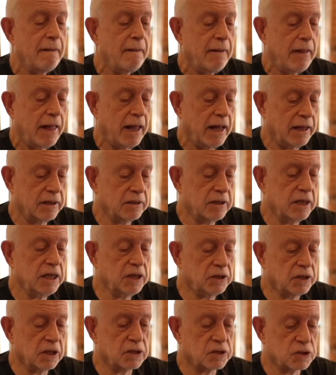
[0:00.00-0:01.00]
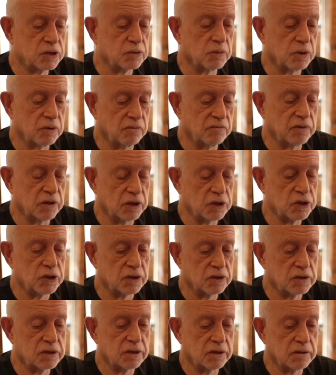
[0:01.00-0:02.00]
and he did some
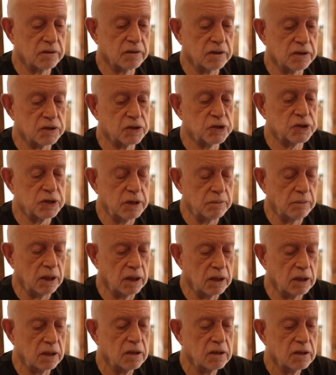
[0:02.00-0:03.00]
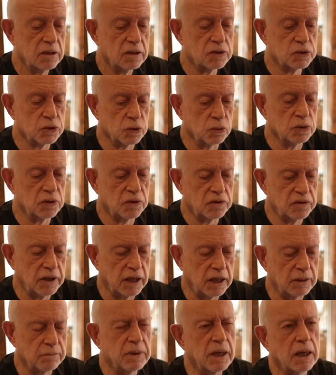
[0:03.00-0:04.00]
conversions, similar sort of
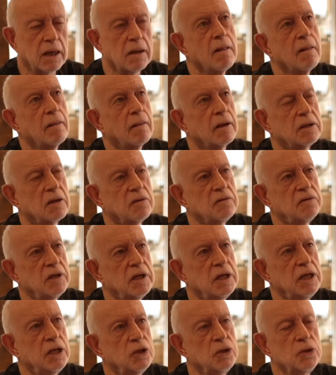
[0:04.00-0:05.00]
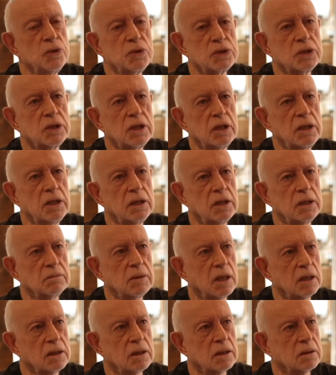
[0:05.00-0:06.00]
thing, but I don't think he used
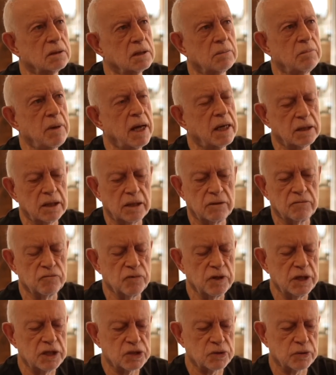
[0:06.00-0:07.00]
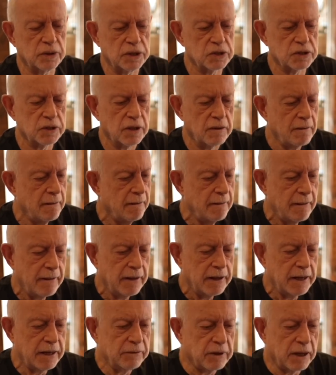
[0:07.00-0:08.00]
the magnet and reed switch.
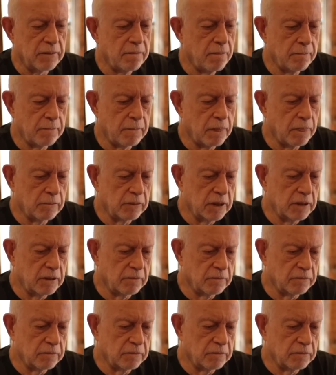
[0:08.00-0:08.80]
Anyway, we